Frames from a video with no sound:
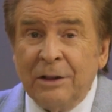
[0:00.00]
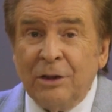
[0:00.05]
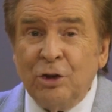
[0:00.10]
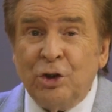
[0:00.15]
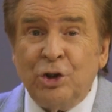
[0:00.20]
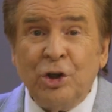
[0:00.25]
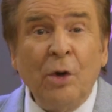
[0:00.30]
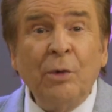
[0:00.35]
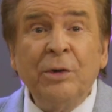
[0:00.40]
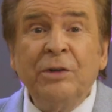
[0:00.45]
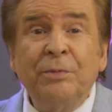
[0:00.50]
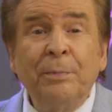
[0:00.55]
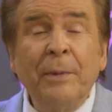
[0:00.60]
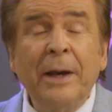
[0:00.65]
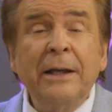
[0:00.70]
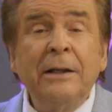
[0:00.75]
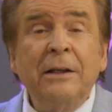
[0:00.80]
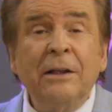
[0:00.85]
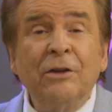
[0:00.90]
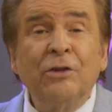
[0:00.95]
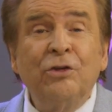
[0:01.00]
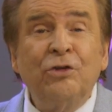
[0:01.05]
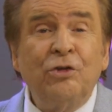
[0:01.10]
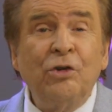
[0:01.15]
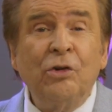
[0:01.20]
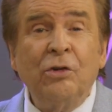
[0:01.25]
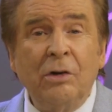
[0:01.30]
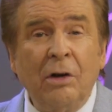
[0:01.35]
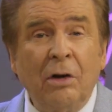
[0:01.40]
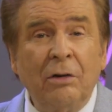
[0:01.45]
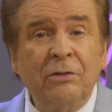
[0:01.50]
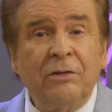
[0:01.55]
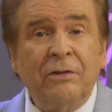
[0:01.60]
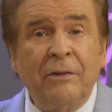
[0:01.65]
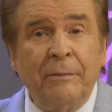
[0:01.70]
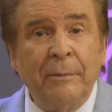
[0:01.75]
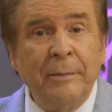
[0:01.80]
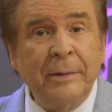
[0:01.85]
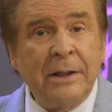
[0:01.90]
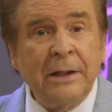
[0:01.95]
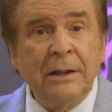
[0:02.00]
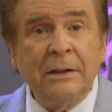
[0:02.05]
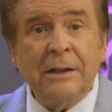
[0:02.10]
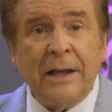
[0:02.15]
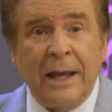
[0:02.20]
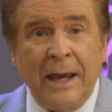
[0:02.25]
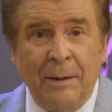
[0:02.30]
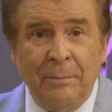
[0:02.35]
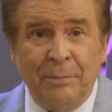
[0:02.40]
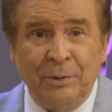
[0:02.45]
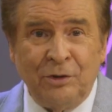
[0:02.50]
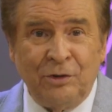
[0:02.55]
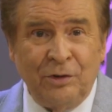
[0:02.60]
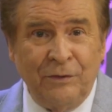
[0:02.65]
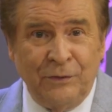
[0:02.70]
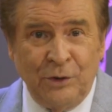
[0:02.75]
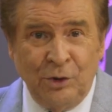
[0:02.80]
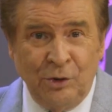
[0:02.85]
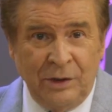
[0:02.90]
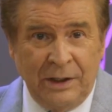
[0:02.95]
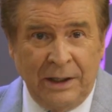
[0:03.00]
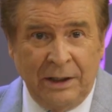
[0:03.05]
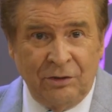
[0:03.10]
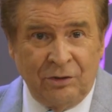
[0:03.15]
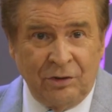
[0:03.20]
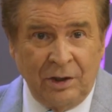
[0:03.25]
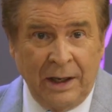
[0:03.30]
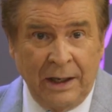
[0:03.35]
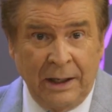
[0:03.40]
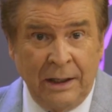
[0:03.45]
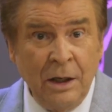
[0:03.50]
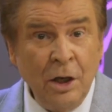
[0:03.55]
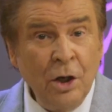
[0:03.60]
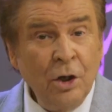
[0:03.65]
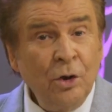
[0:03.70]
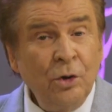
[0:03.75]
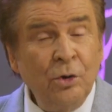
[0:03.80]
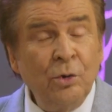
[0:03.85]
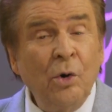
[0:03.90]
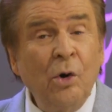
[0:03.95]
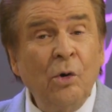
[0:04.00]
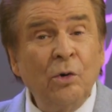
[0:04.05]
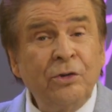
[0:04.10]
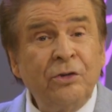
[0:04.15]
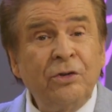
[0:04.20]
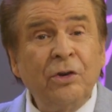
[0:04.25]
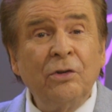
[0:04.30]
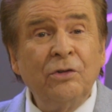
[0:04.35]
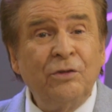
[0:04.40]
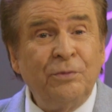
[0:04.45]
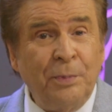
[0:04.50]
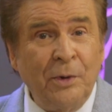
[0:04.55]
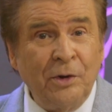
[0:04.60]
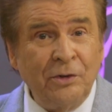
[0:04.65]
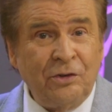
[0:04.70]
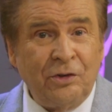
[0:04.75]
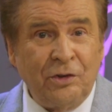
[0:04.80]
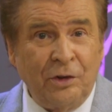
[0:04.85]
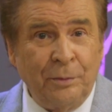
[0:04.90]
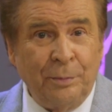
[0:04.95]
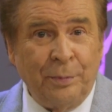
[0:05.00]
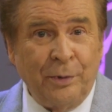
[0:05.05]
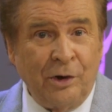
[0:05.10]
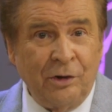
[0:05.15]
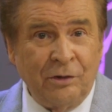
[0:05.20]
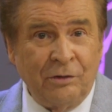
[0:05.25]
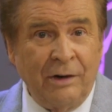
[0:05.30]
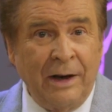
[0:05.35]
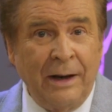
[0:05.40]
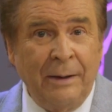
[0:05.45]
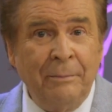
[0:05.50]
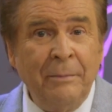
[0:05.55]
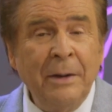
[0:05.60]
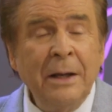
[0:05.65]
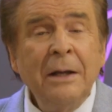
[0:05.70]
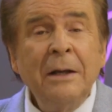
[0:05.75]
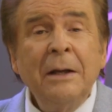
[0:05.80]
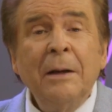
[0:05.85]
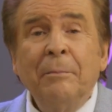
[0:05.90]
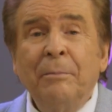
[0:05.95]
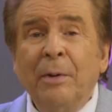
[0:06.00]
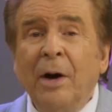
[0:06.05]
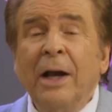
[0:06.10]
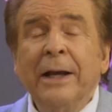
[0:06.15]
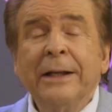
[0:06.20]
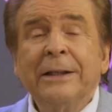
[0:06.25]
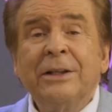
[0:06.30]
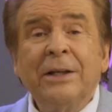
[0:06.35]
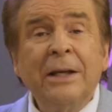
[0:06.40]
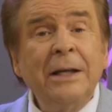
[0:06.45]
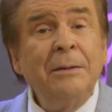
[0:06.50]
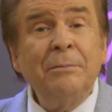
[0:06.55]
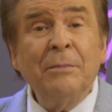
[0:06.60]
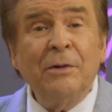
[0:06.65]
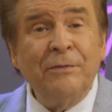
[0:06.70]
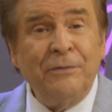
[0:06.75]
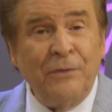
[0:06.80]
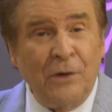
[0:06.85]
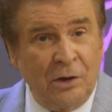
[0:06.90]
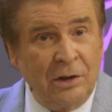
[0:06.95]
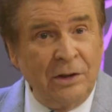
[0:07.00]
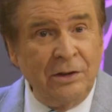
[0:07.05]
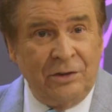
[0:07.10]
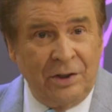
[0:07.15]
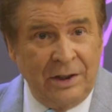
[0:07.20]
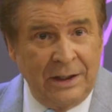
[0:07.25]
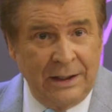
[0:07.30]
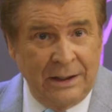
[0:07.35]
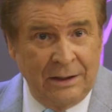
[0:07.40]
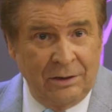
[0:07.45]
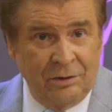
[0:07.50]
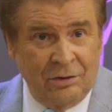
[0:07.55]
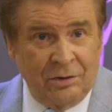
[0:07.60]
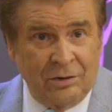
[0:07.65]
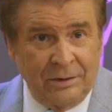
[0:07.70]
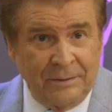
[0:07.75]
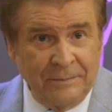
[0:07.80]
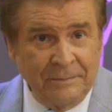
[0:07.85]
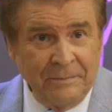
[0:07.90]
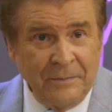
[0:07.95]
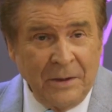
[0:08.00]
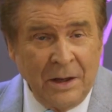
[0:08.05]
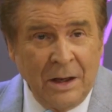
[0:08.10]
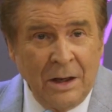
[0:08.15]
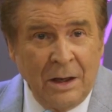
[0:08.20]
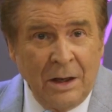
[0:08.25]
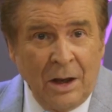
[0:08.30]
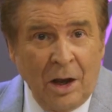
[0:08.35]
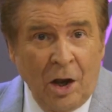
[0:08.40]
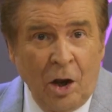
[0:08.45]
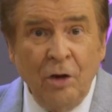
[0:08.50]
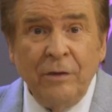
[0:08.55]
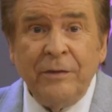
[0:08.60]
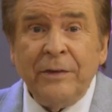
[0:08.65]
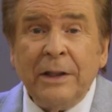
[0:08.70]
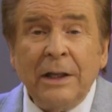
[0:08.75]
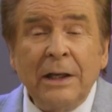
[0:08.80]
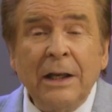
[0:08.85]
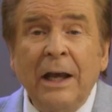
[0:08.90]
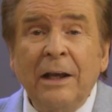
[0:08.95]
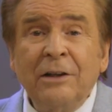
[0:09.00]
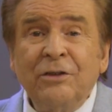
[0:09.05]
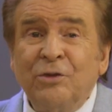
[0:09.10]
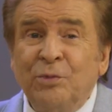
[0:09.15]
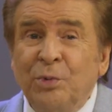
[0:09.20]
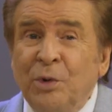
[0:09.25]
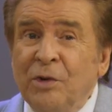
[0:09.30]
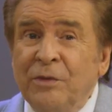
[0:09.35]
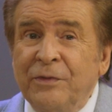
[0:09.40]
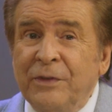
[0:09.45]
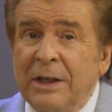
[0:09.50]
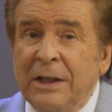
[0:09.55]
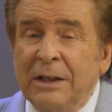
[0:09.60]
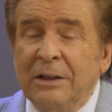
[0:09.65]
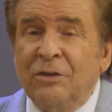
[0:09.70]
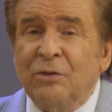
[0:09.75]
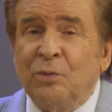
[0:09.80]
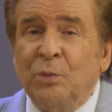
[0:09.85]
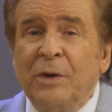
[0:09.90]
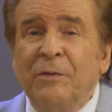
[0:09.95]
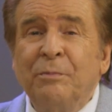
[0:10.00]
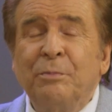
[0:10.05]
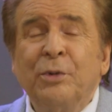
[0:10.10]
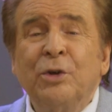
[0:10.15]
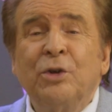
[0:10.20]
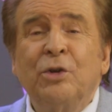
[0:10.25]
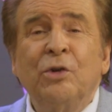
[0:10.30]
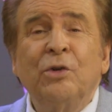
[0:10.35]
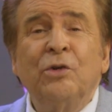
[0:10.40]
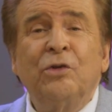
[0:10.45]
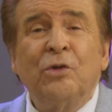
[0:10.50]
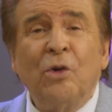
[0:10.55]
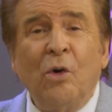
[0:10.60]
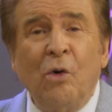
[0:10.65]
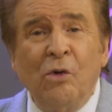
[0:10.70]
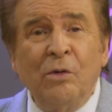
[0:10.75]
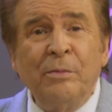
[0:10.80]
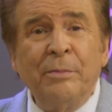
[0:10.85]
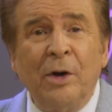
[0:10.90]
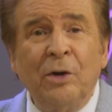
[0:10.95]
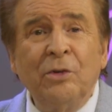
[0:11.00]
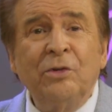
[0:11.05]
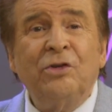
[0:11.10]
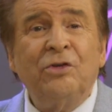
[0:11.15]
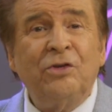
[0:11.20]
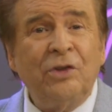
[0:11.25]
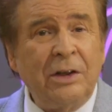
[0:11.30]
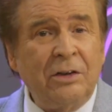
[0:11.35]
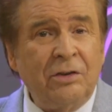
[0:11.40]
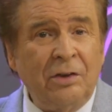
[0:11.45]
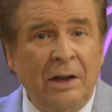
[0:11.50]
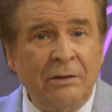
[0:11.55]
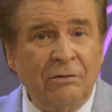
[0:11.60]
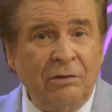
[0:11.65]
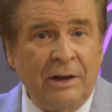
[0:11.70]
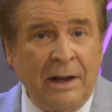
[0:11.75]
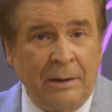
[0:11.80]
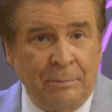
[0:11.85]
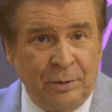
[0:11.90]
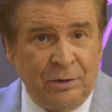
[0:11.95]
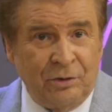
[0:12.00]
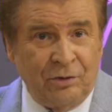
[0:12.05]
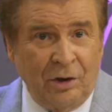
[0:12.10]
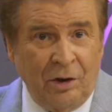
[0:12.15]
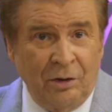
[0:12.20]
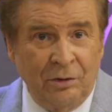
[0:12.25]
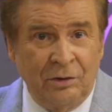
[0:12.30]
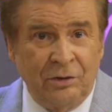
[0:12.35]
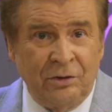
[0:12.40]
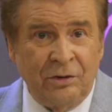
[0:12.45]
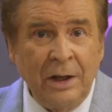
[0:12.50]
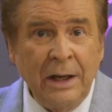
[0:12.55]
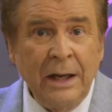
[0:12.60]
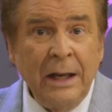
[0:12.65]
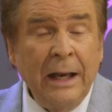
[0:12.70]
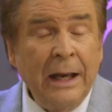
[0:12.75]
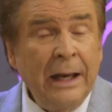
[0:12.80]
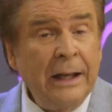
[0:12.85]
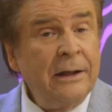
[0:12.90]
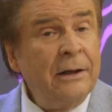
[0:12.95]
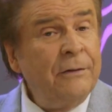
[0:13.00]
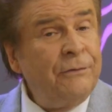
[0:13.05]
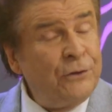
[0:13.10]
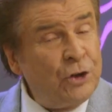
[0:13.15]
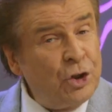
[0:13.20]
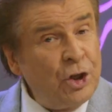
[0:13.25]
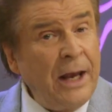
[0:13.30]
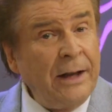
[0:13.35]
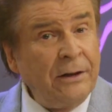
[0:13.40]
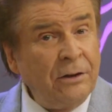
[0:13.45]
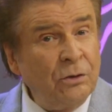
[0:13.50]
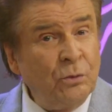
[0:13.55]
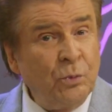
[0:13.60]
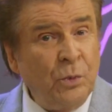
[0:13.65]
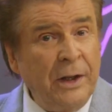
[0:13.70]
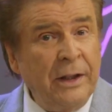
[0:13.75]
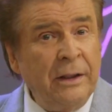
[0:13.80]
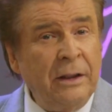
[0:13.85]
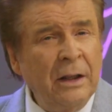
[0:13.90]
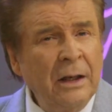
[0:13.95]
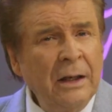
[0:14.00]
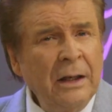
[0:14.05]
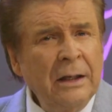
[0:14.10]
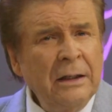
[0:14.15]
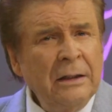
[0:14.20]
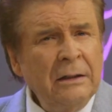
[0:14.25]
The show is made in the studios of the Magill campus of UniSA, who also sponsor the program by a team of volunteers. Over the last 12 years, we've produced almost 600 episodes and have chatted with